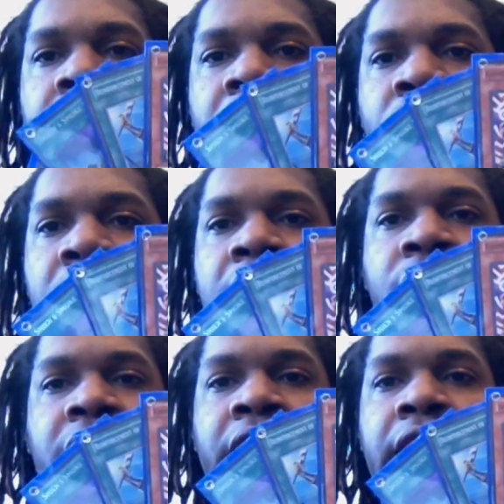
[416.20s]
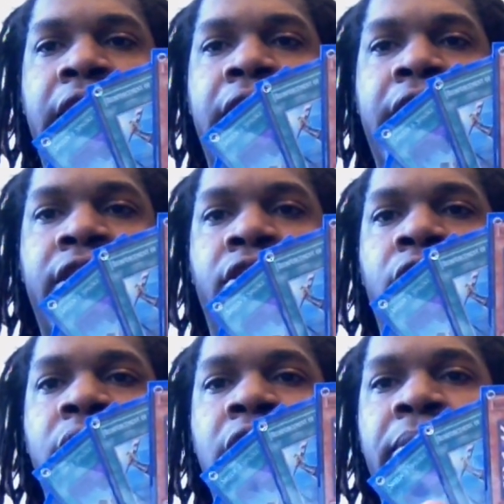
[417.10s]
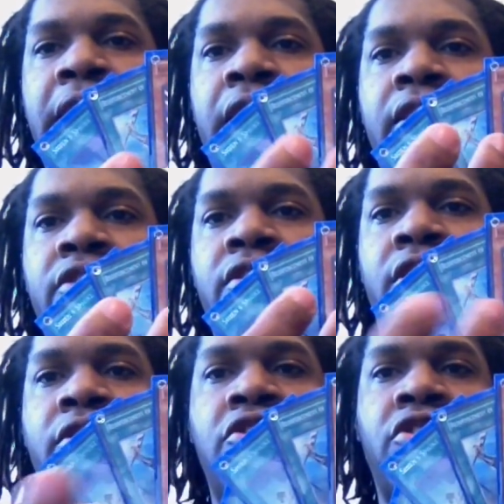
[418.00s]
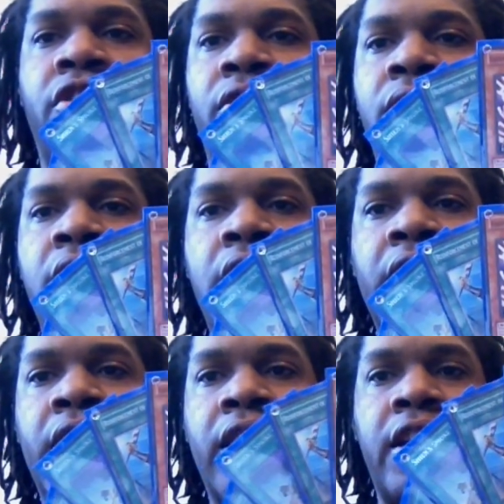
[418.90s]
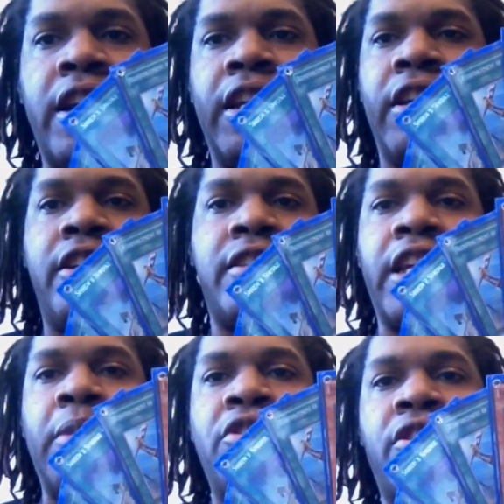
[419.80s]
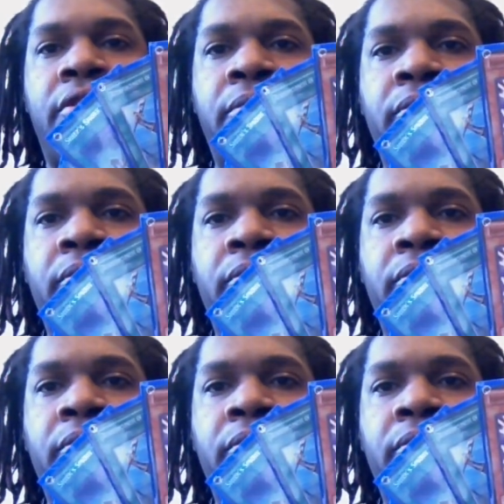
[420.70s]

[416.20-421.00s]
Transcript: much what I always can get. I can always make Star of the Show in the same turn.